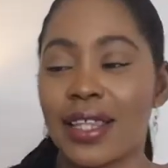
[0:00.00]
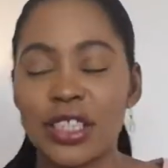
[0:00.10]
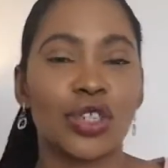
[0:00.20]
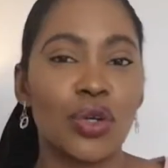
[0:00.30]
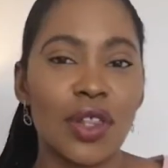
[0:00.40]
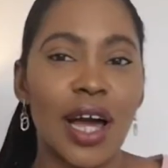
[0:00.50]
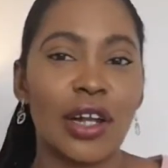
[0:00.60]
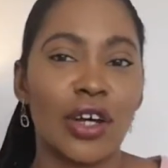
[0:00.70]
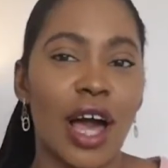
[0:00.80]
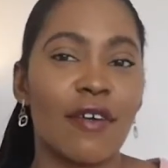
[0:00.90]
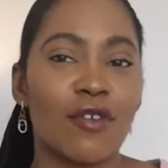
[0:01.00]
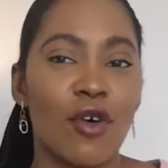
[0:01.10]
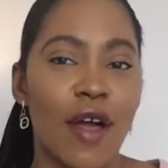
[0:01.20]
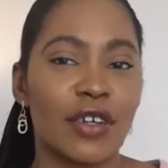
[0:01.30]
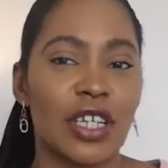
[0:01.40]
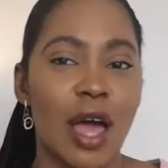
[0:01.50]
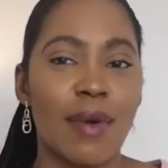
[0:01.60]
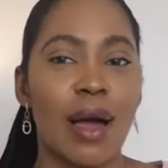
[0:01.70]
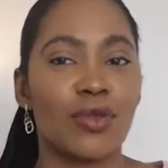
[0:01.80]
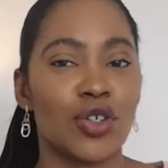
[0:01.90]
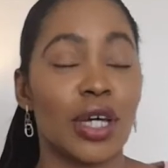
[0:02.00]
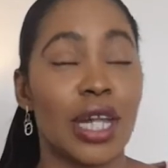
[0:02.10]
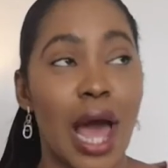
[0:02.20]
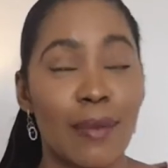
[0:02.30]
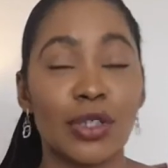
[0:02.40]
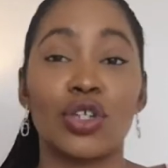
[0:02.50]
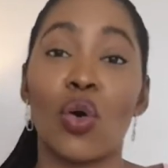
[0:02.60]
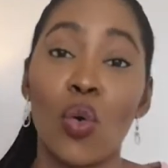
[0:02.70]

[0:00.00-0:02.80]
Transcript: it's the sort of thing i look out for every time i'm doing an amazon